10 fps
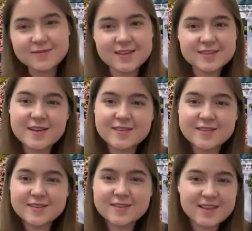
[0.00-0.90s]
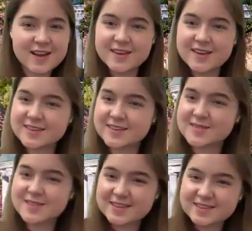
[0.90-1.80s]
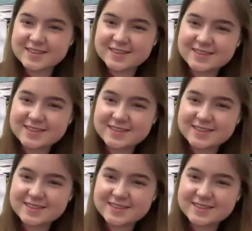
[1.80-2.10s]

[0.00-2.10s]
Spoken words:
yeah, that's how to get in touch with us.